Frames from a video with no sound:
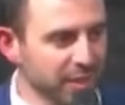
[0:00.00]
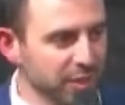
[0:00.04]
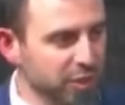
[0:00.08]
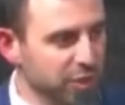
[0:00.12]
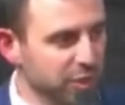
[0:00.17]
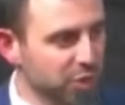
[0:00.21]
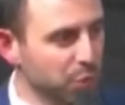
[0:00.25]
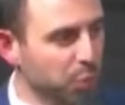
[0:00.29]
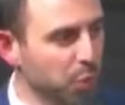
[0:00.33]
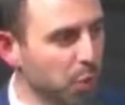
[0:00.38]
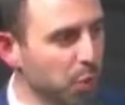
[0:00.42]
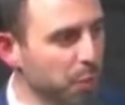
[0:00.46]

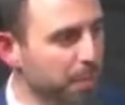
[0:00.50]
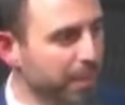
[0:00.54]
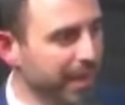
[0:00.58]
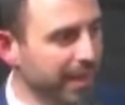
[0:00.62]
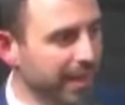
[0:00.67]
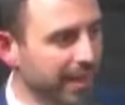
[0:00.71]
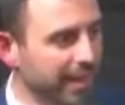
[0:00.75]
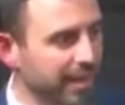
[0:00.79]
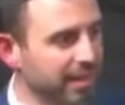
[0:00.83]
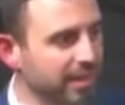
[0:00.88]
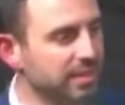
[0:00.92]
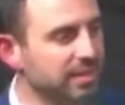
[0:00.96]

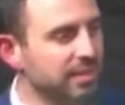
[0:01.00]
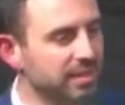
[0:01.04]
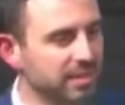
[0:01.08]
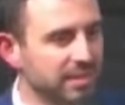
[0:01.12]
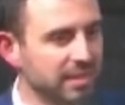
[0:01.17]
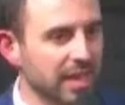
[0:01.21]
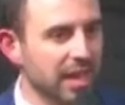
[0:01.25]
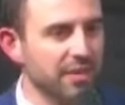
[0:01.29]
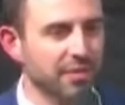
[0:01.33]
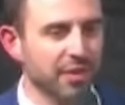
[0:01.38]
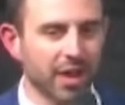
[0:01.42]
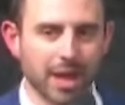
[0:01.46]
swooping in to
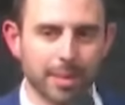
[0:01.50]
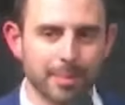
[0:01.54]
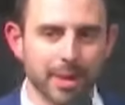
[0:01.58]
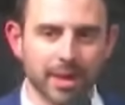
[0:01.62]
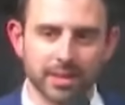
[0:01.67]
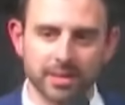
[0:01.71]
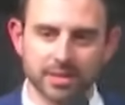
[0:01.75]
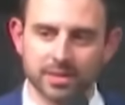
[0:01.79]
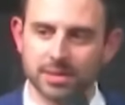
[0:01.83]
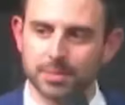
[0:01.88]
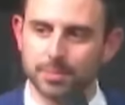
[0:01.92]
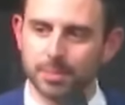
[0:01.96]
save
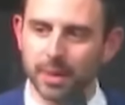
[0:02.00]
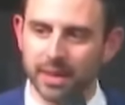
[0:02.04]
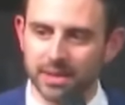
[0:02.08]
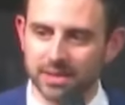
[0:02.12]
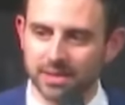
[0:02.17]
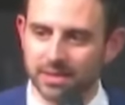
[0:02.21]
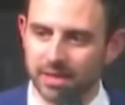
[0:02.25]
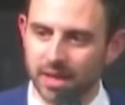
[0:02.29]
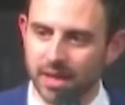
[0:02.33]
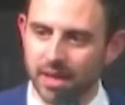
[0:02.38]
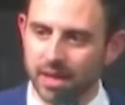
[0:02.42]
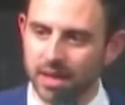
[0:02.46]
Hamas by
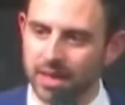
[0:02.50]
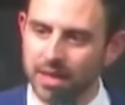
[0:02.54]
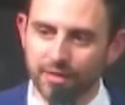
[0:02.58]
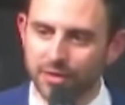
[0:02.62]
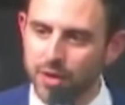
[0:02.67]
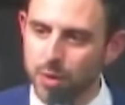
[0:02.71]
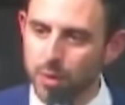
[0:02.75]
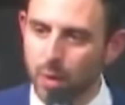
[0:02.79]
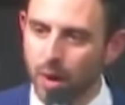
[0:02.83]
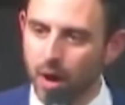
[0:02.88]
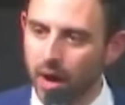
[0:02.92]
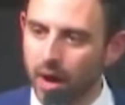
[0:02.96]
saying if
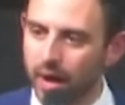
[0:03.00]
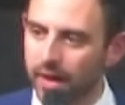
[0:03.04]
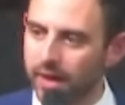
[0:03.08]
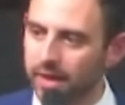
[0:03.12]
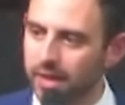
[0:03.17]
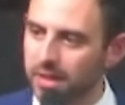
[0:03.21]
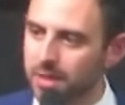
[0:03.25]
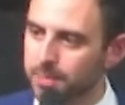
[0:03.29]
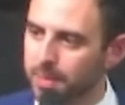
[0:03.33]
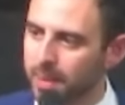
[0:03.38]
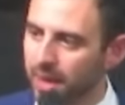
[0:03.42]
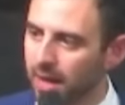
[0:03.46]
you
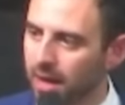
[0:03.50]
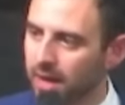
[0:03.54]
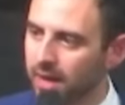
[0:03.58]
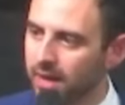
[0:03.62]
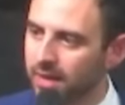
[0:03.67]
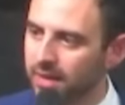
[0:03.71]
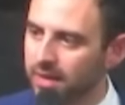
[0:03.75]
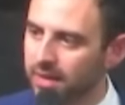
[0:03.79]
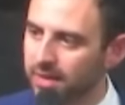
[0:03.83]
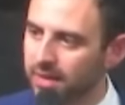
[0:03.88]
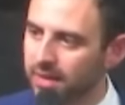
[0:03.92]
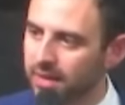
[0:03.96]
hide
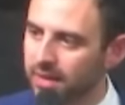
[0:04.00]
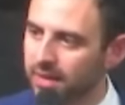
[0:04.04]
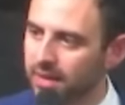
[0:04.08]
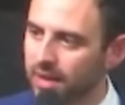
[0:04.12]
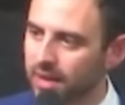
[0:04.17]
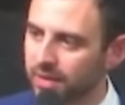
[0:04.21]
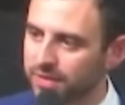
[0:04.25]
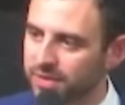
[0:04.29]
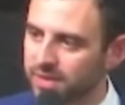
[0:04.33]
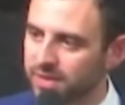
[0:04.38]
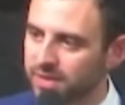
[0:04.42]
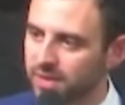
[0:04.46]
behind
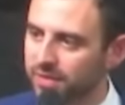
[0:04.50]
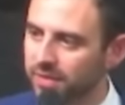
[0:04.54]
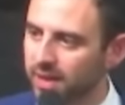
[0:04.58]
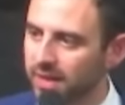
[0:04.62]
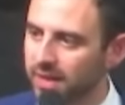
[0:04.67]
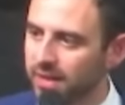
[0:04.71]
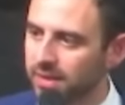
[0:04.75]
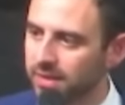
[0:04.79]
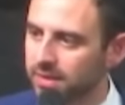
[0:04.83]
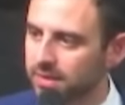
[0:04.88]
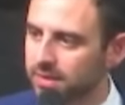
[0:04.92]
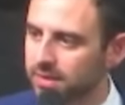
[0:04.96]
enough
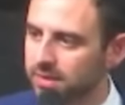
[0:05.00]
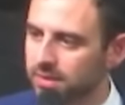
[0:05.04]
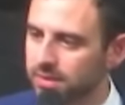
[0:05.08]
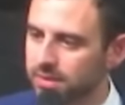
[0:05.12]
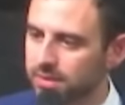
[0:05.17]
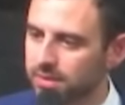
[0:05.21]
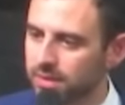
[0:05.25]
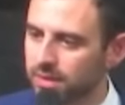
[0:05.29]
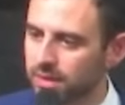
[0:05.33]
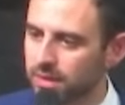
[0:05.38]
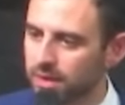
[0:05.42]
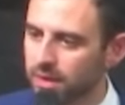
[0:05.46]
civilians,
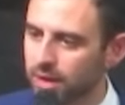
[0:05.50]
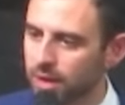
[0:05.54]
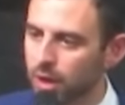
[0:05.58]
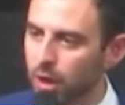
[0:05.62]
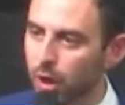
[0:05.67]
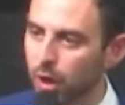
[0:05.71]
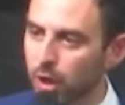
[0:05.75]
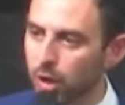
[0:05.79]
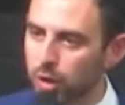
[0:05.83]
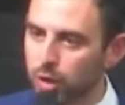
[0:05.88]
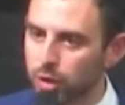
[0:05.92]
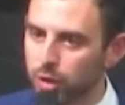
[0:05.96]

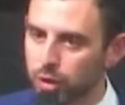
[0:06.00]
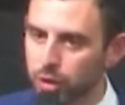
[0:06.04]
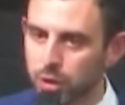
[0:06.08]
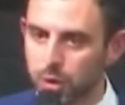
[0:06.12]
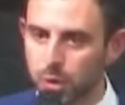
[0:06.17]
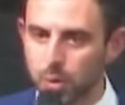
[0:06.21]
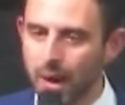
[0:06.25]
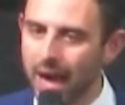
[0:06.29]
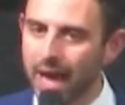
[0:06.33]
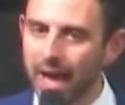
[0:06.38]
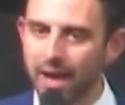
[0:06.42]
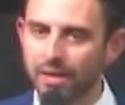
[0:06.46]

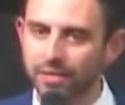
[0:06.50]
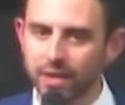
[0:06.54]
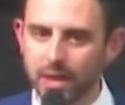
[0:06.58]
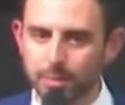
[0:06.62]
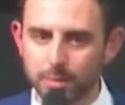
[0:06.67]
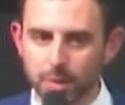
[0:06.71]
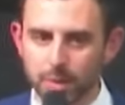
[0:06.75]
you have